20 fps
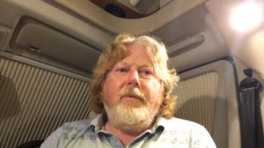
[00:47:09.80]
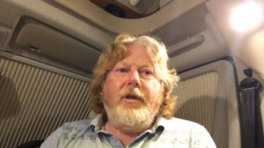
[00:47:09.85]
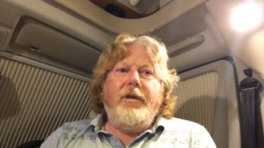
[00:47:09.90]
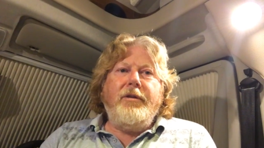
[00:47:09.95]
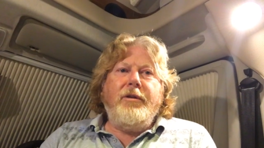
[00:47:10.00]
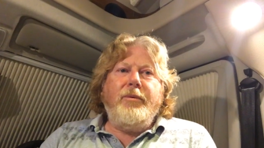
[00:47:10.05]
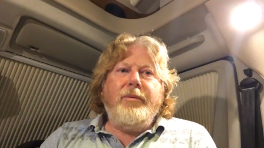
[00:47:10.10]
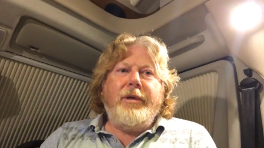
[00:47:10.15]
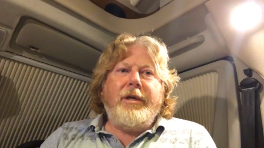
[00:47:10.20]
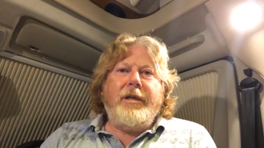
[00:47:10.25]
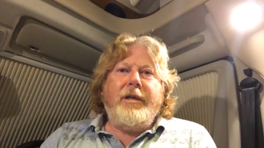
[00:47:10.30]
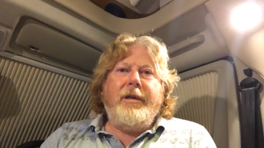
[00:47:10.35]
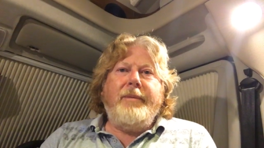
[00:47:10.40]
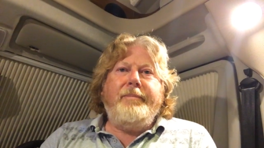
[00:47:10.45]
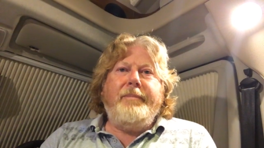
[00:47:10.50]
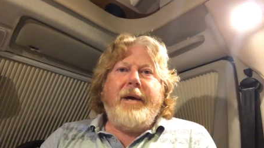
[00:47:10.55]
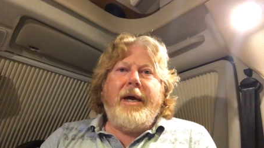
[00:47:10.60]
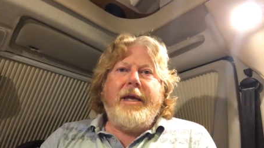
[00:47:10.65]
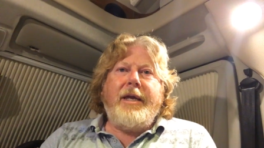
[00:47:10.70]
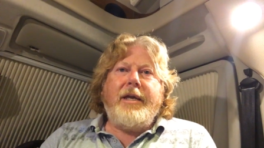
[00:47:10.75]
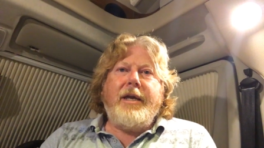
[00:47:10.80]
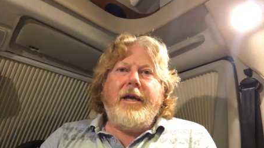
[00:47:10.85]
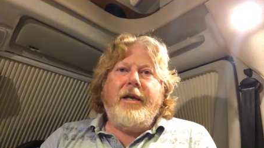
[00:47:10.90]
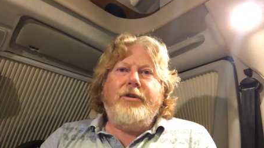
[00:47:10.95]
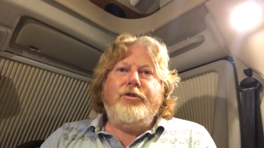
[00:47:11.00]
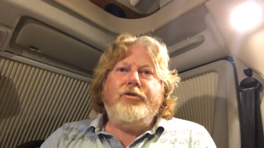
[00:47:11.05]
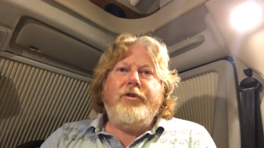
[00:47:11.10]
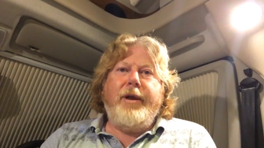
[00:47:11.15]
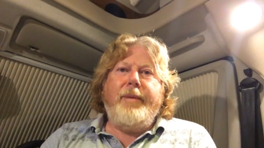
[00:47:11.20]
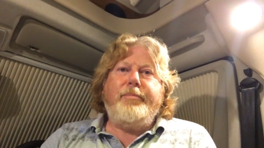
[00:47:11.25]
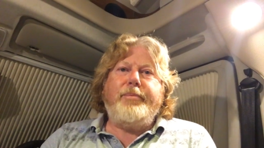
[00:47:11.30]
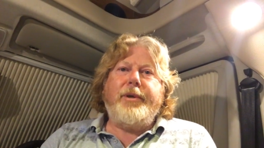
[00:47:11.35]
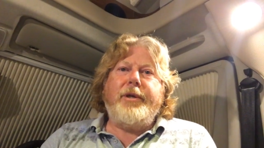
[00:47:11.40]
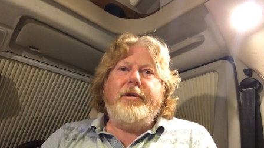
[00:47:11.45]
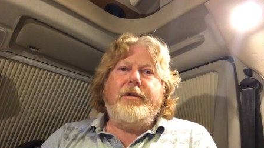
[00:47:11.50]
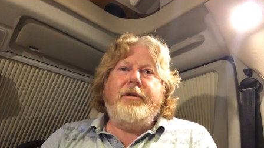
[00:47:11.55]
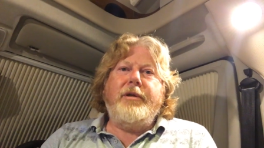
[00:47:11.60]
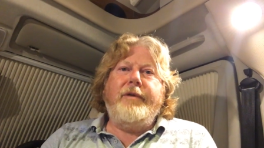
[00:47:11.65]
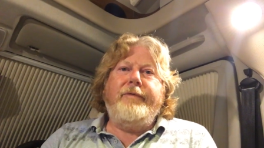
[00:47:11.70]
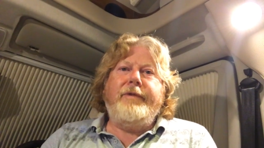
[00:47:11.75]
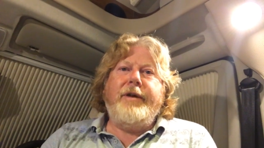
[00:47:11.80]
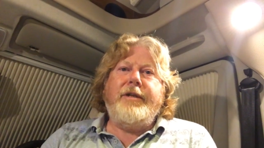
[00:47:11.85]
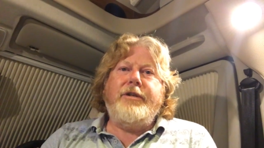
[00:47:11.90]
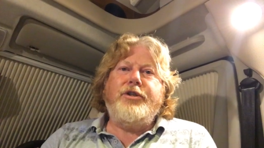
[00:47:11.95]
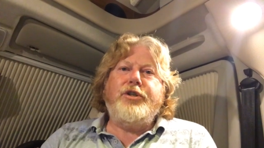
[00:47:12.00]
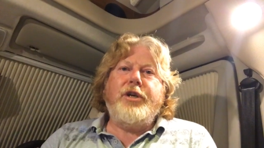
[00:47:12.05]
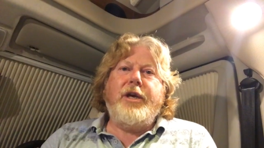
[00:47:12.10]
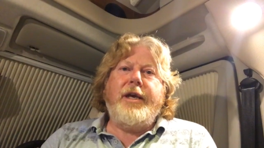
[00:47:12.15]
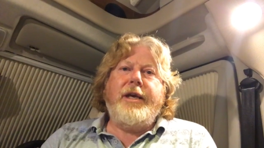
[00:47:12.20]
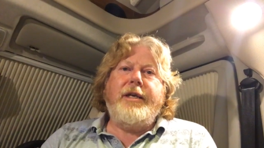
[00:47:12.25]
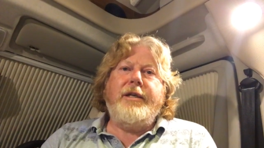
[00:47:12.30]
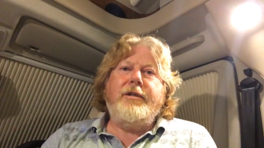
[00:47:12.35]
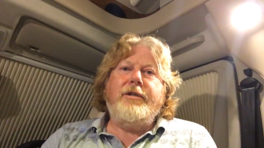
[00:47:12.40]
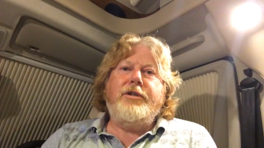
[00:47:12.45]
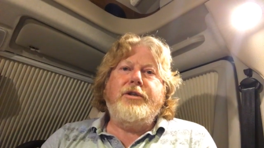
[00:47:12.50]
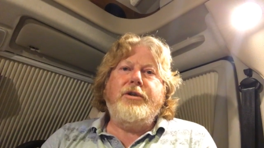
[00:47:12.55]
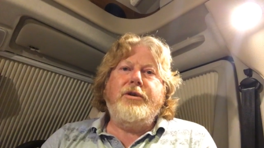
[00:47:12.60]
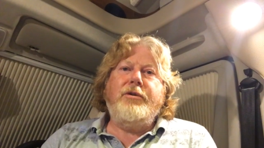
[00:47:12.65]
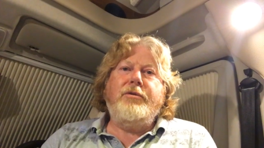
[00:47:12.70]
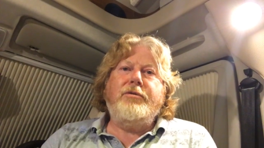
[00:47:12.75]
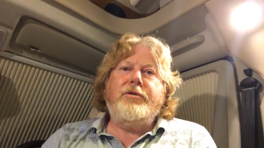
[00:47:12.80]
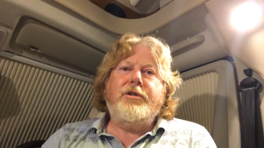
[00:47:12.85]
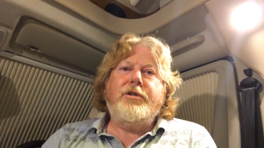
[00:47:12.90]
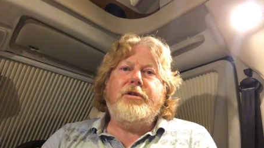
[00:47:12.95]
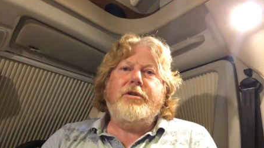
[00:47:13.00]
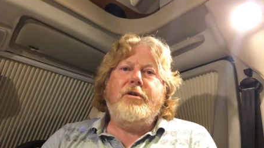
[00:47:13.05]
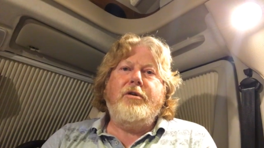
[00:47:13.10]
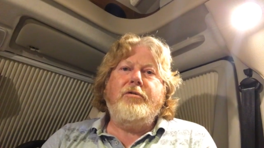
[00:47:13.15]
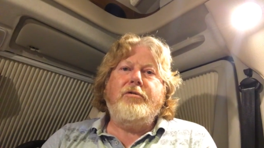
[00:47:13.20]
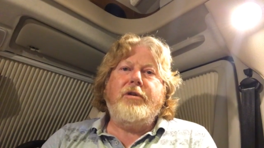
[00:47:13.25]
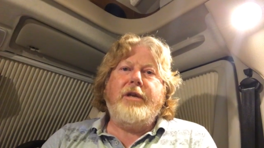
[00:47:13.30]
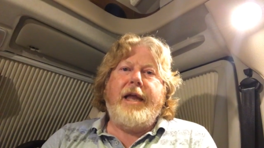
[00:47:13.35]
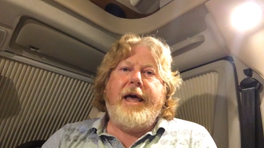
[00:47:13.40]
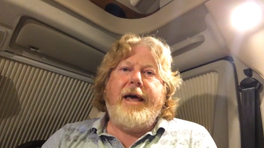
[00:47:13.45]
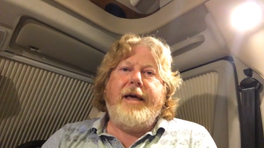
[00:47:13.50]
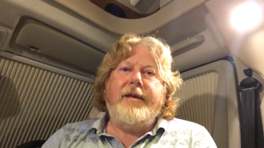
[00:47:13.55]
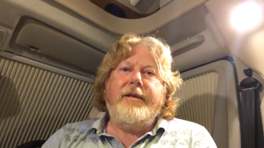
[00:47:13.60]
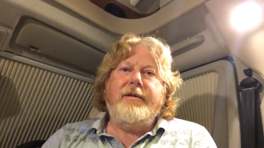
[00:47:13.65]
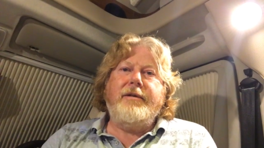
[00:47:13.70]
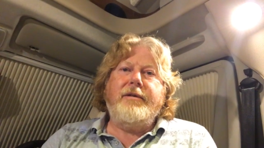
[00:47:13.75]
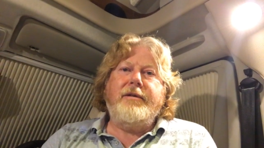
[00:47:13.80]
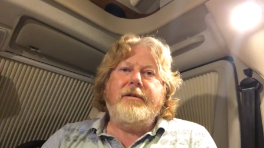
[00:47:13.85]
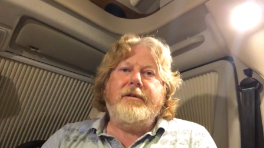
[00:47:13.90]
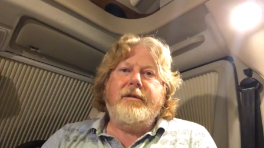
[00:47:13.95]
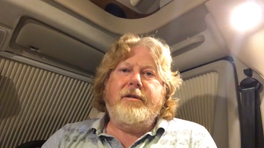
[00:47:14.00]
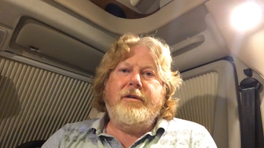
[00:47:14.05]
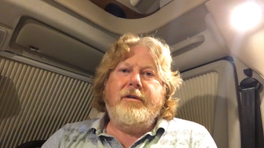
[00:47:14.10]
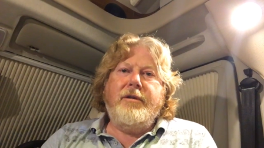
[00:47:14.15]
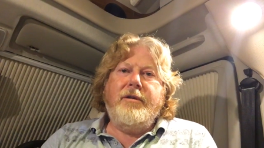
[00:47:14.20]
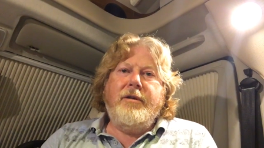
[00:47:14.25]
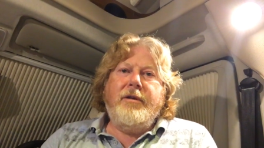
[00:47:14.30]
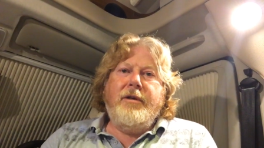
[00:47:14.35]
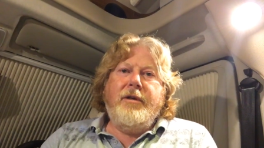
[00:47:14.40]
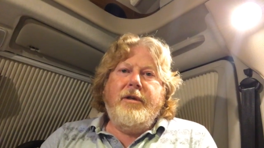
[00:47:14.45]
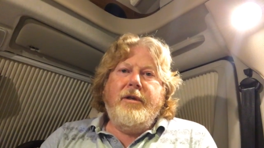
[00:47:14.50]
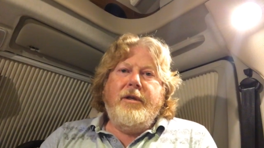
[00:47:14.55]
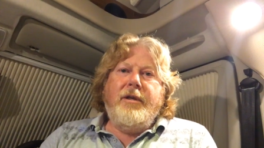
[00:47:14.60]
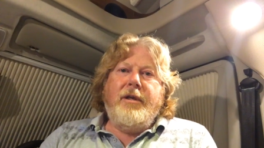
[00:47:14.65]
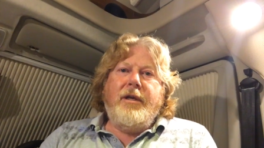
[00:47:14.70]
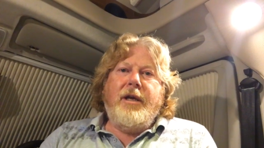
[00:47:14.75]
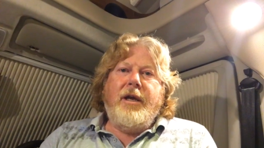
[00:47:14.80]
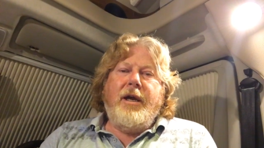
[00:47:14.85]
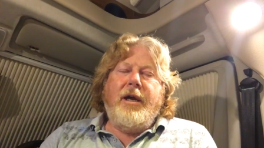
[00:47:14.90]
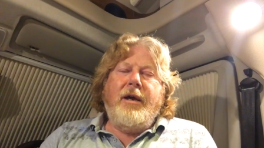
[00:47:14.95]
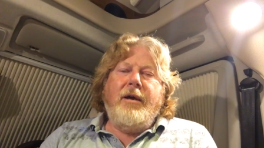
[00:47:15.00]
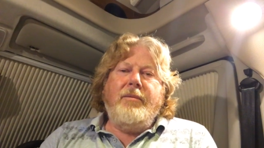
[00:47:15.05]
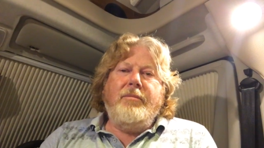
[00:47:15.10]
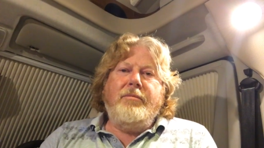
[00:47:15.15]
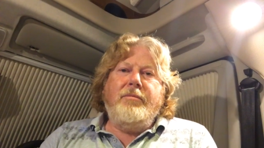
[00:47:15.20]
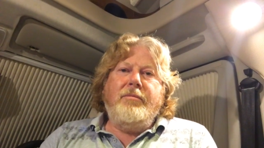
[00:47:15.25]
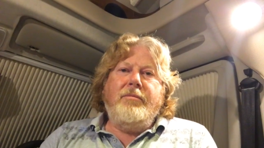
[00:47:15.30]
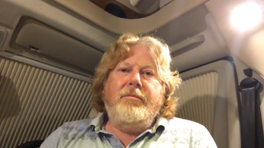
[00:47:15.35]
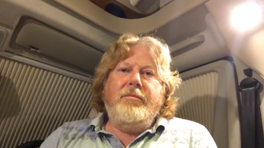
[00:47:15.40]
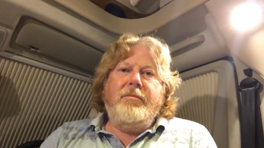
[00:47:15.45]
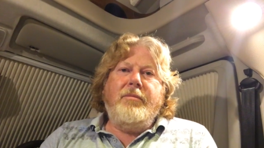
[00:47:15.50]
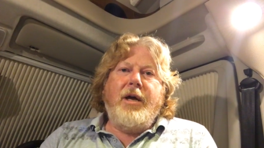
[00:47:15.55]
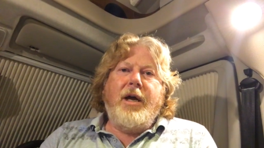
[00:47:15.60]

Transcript: That we're going to make a trip, a venture into Scotland. And